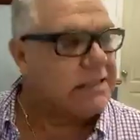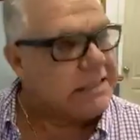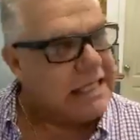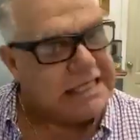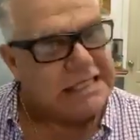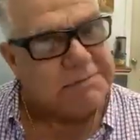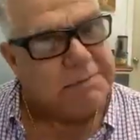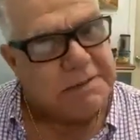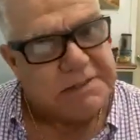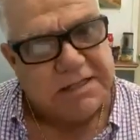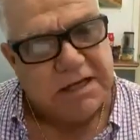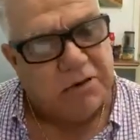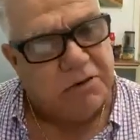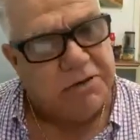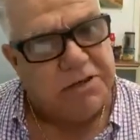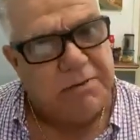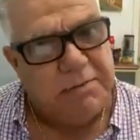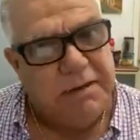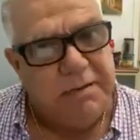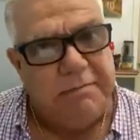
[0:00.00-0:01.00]
assessments are
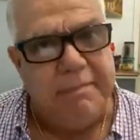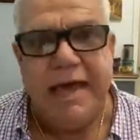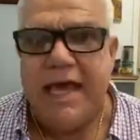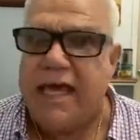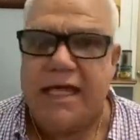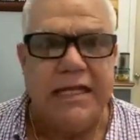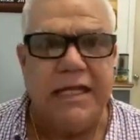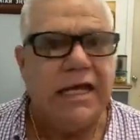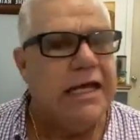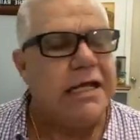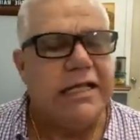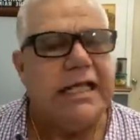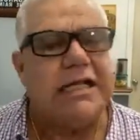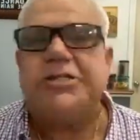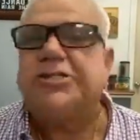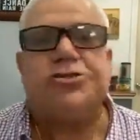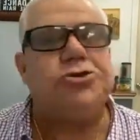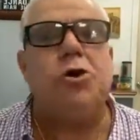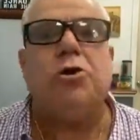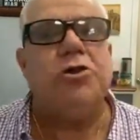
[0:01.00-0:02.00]
going to be made
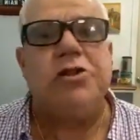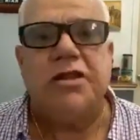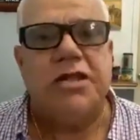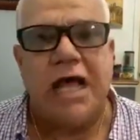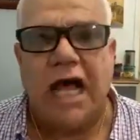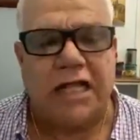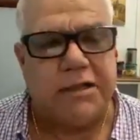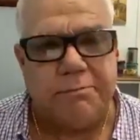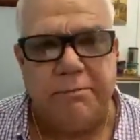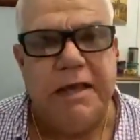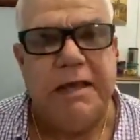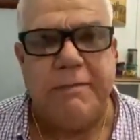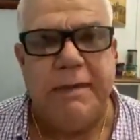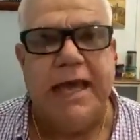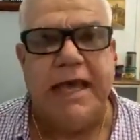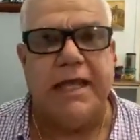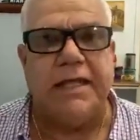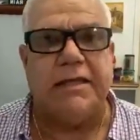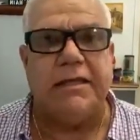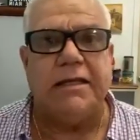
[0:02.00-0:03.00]
that should not be
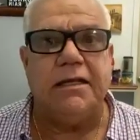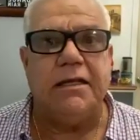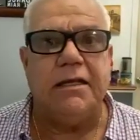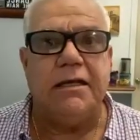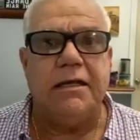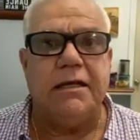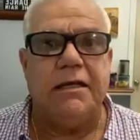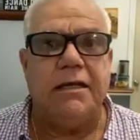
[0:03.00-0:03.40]
made.